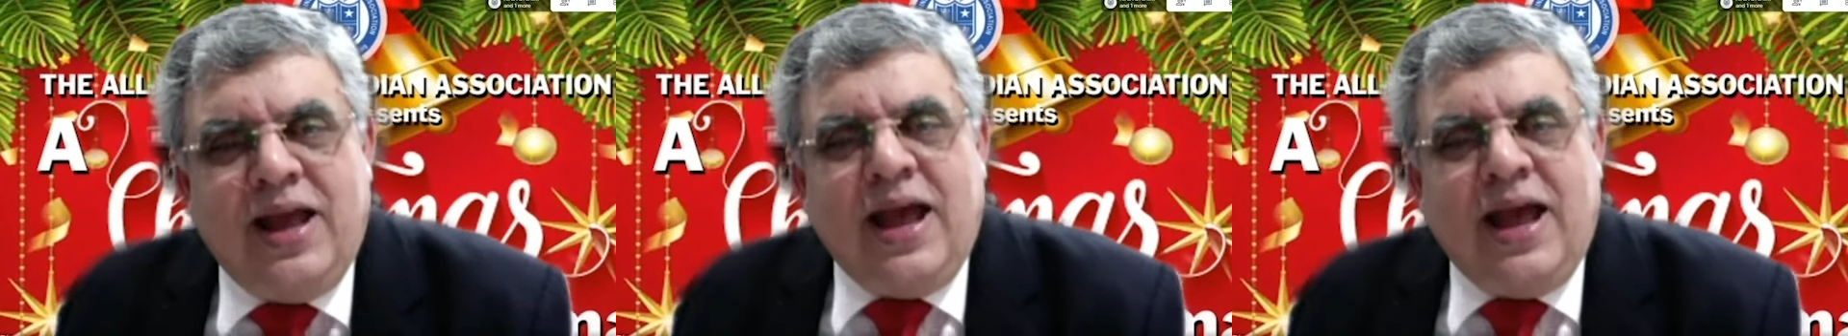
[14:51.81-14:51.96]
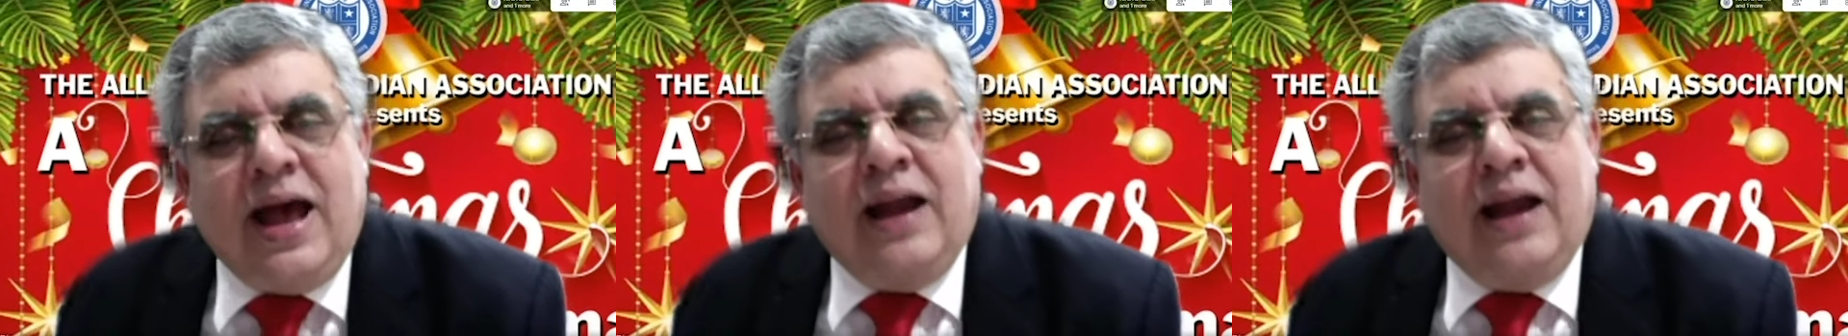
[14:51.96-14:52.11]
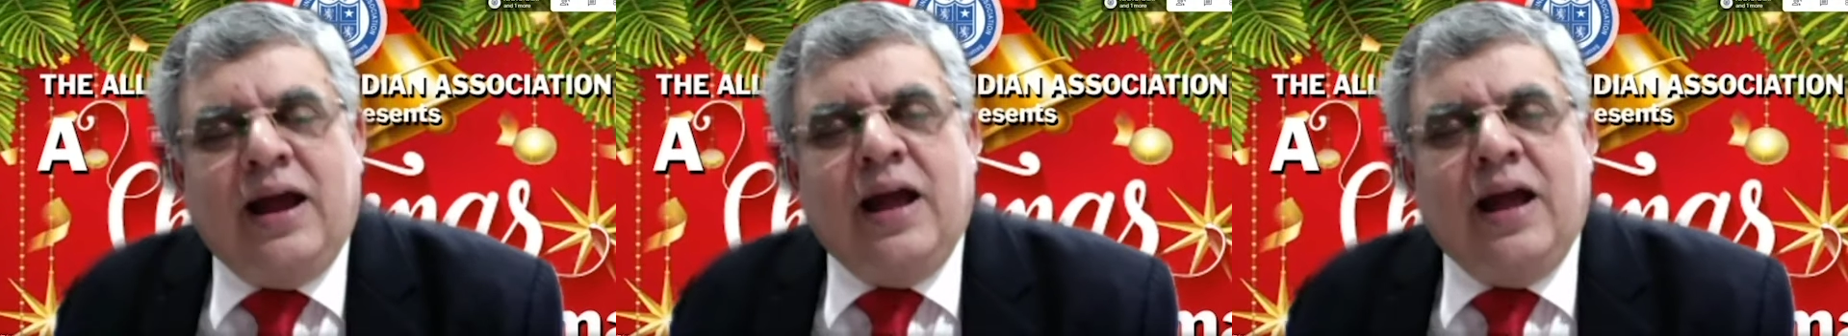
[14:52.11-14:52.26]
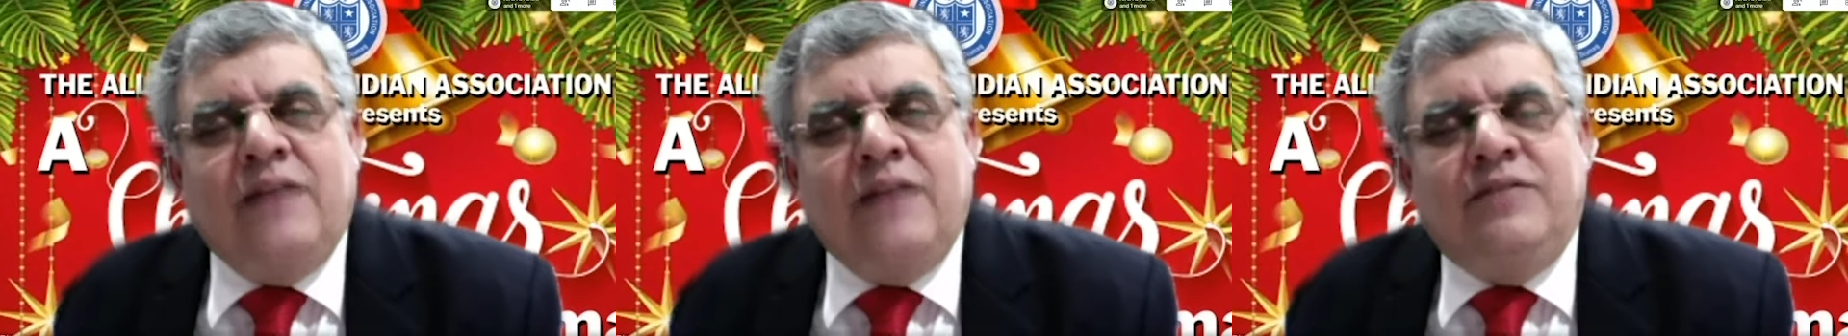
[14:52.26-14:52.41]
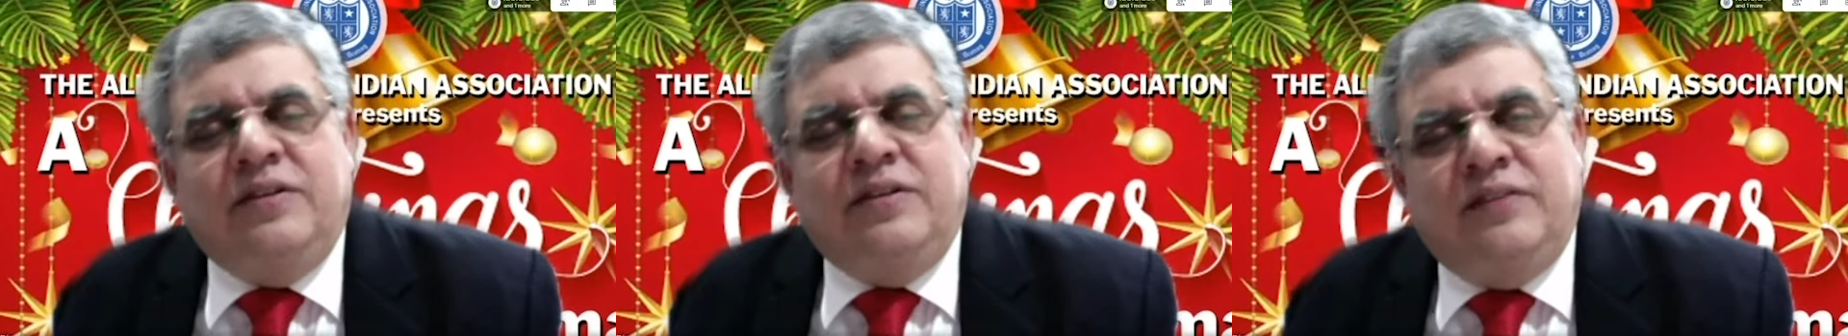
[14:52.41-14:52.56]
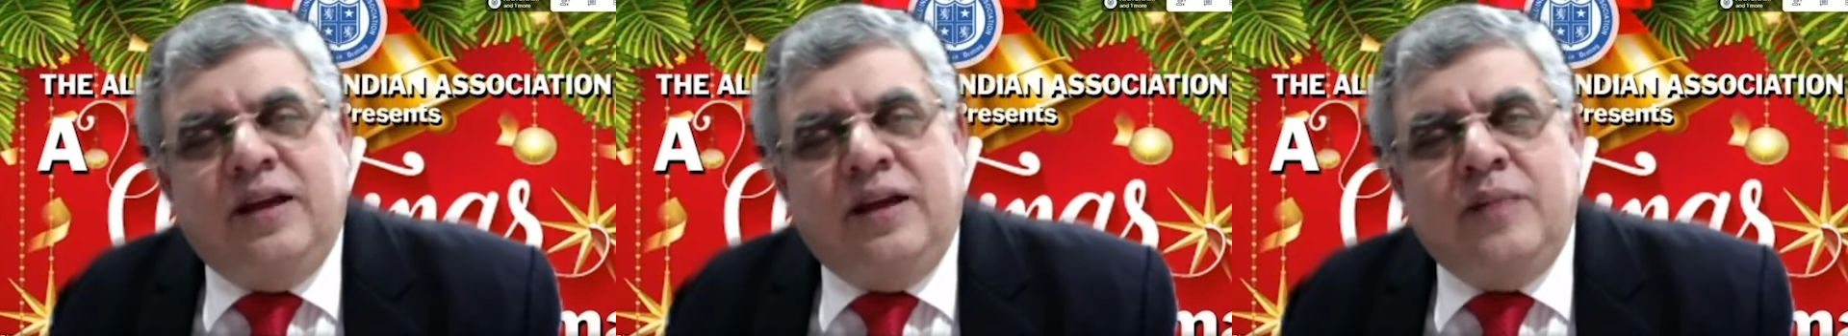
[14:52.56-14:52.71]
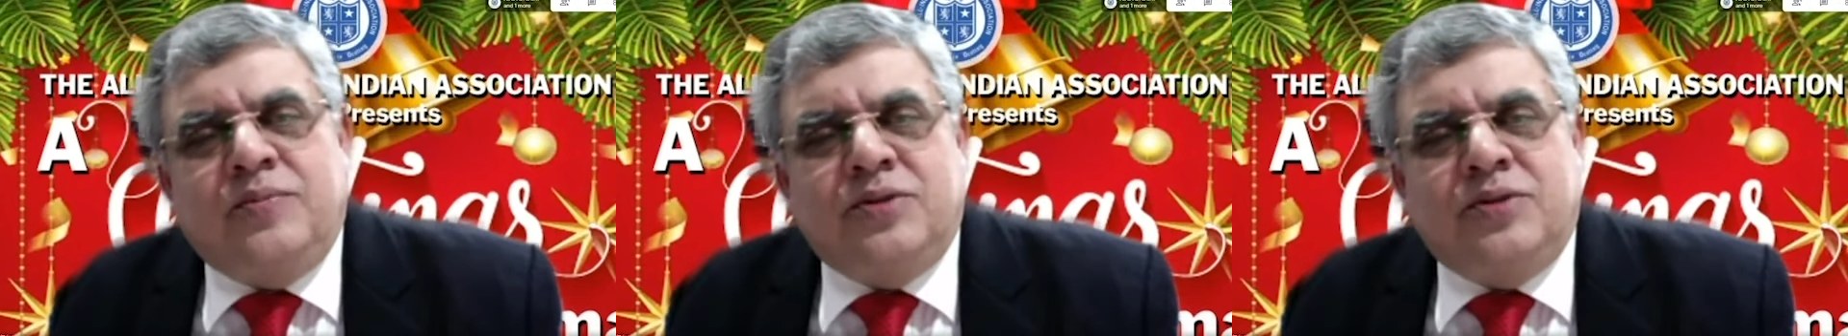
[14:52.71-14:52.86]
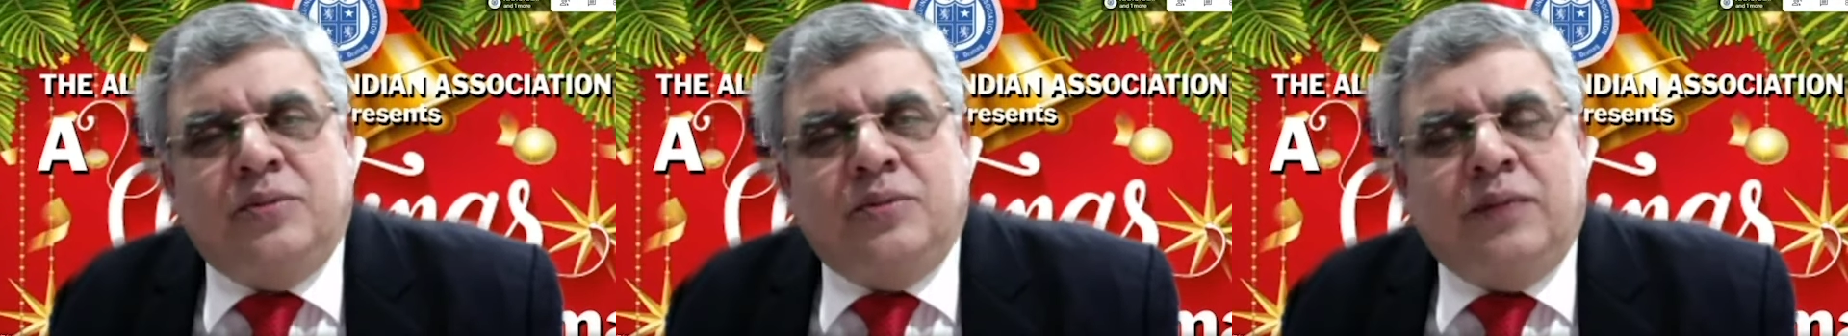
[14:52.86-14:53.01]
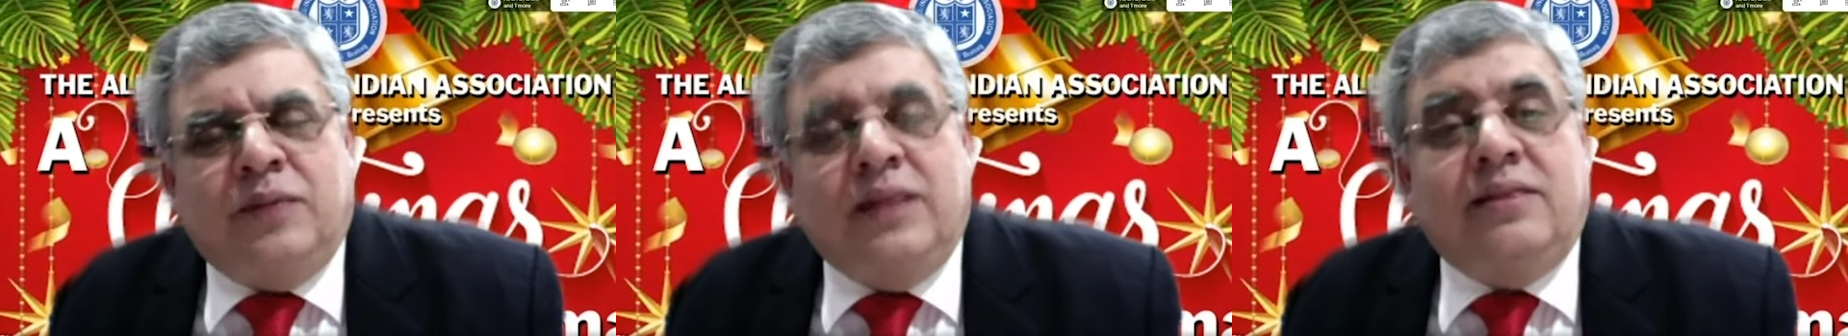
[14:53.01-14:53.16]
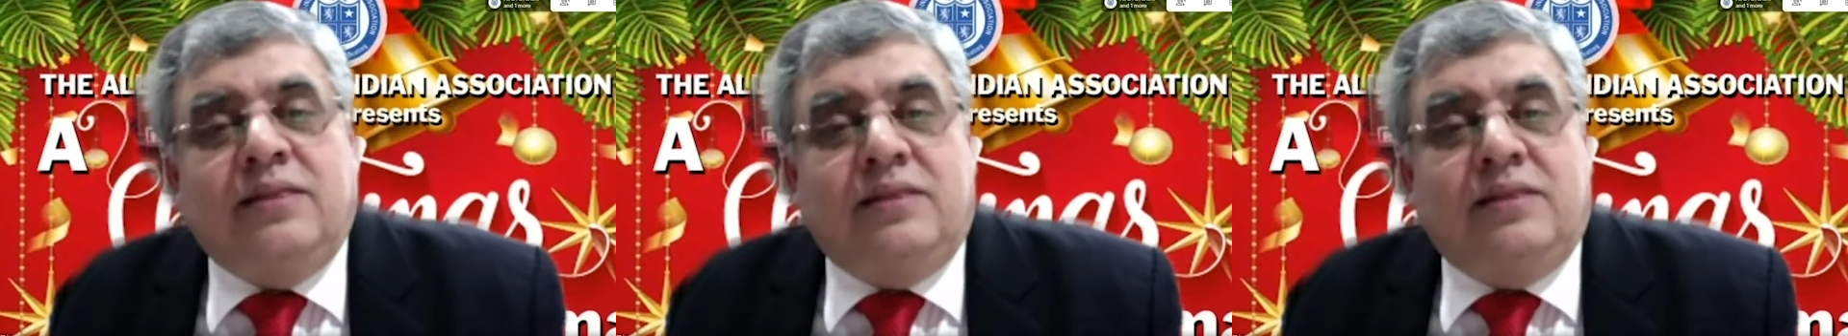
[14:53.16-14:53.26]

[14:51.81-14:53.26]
And I have developed, my